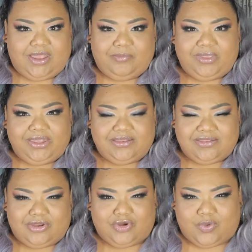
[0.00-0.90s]
I mean, is
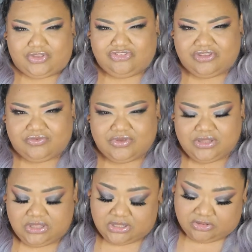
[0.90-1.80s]
there a question
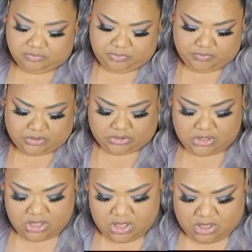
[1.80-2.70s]
really? Let's be real.
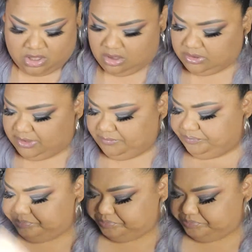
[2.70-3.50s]
Okay.